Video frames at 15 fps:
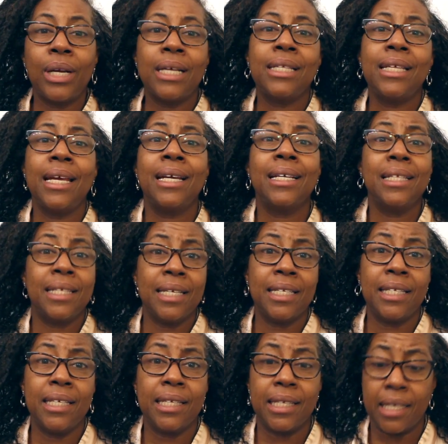I say
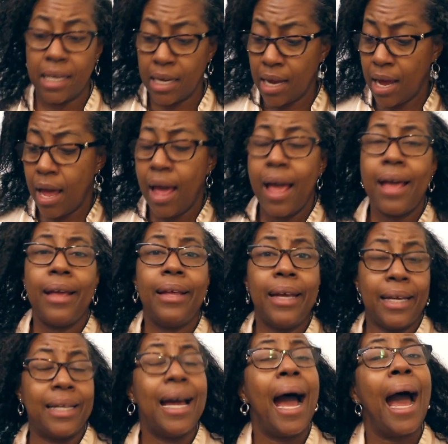consistency
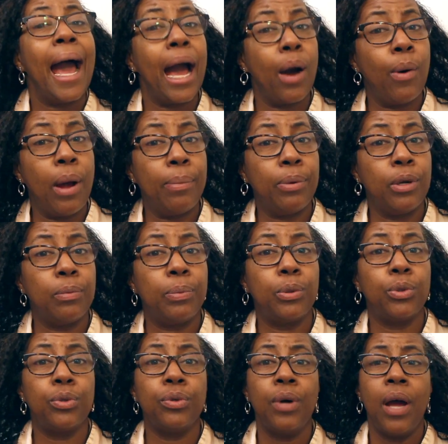in how I
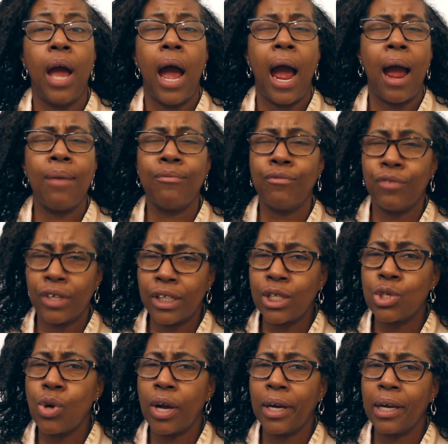pre-poo, I'm really
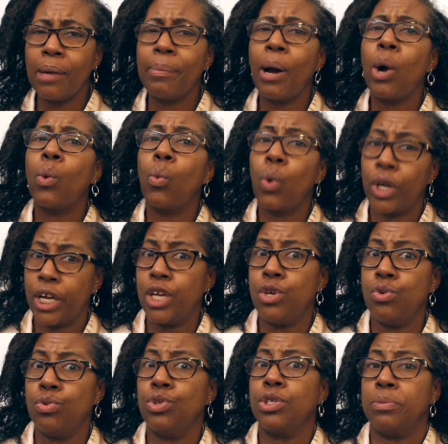talking about what I
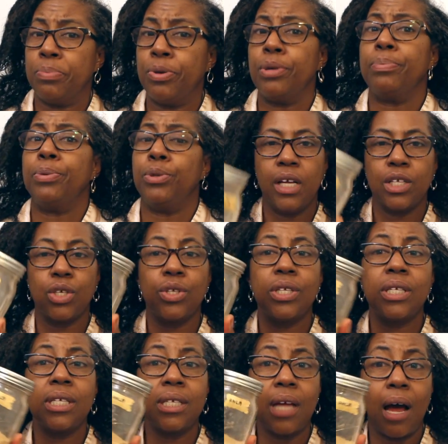use to pre-poo. So
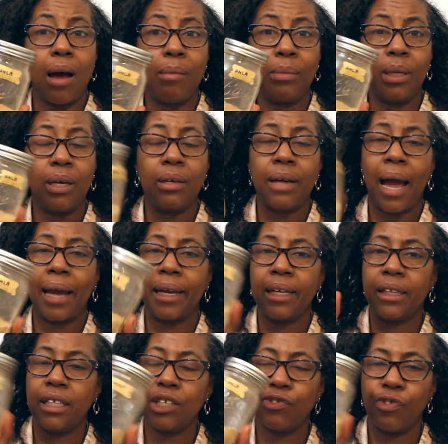this is amla. I
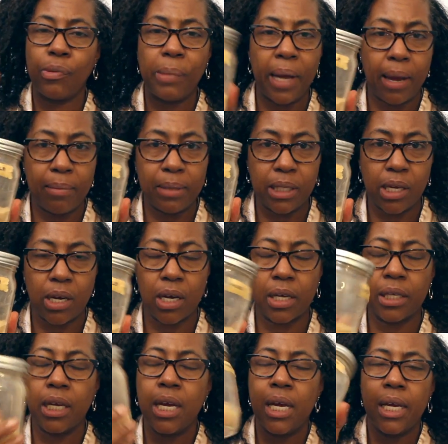get this from
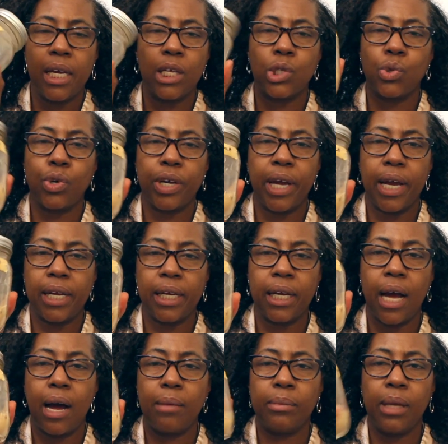Amazon. It's organic
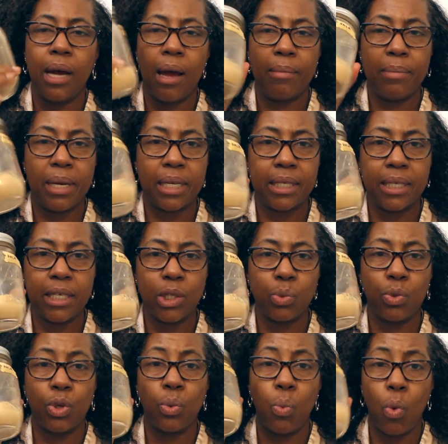amla. I mix this
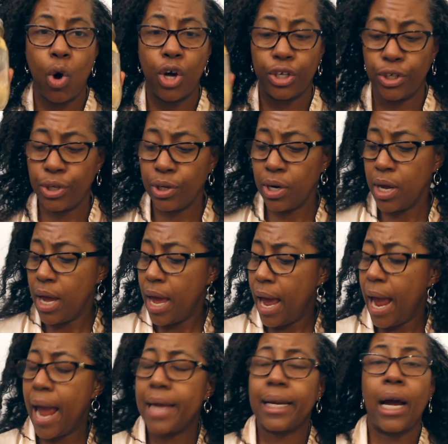with water,
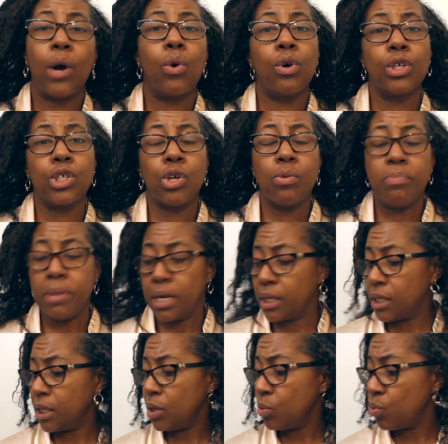and I also
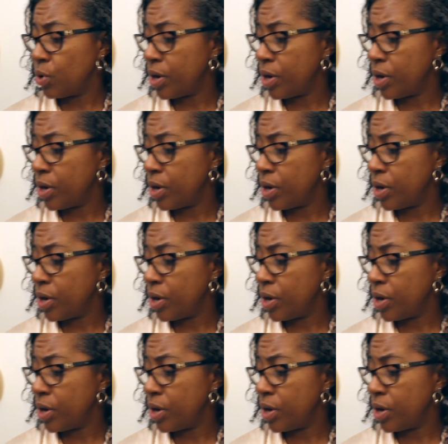mix it